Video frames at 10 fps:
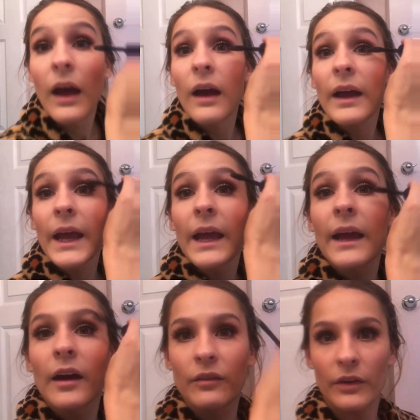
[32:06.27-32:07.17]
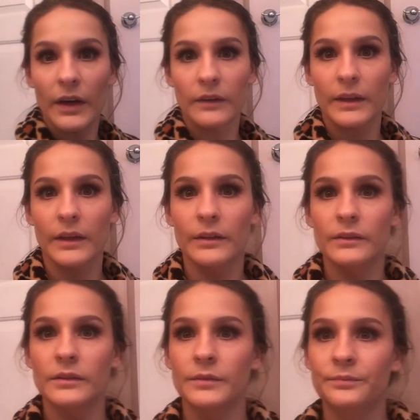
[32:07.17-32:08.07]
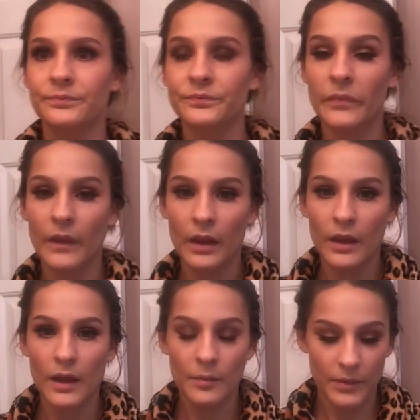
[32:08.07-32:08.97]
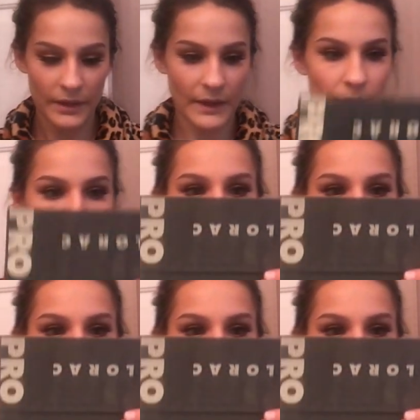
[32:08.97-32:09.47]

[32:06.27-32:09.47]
I hate how far out that goes. But they look